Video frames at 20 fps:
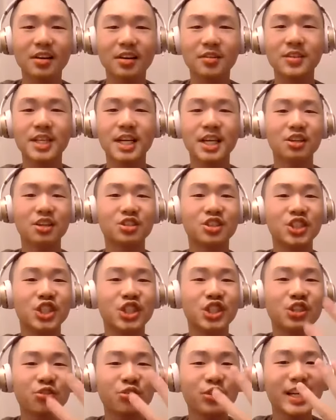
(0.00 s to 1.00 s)
Say those
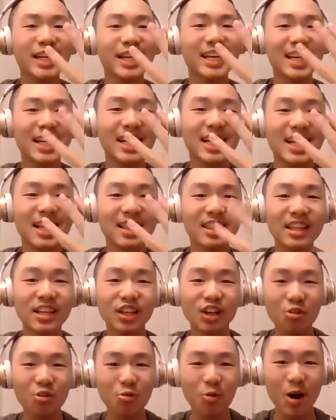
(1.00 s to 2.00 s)
3
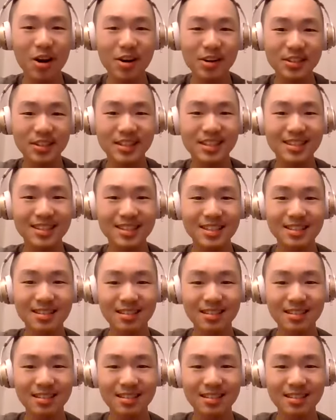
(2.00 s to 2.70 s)
little words.